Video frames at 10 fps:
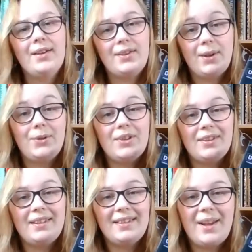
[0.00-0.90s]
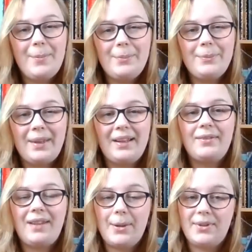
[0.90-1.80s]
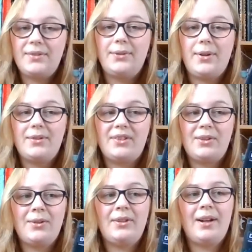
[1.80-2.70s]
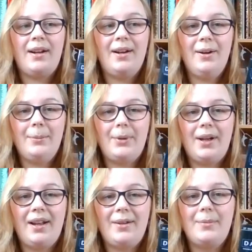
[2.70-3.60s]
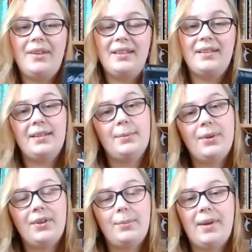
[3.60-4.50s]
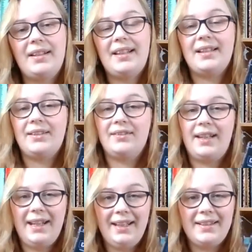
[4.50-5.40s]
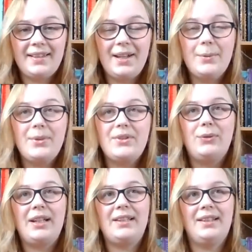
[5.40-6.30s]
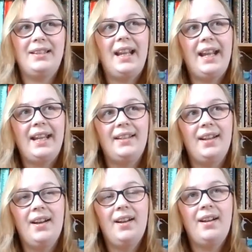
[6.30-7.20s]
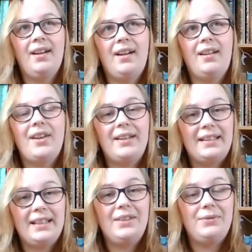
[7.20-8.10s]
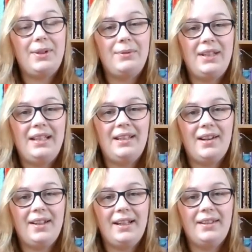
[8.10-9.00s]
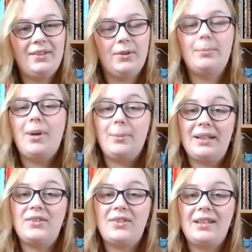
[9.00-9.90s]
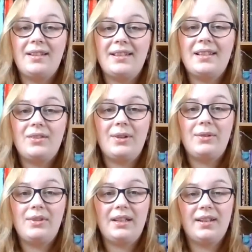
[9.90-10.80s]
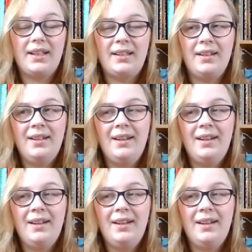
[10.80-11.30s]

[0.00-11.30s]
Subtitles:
So just to sum Flowers for Algernon up, this is a book by Daniel Keyes. It was written in 1959, or published in 1959.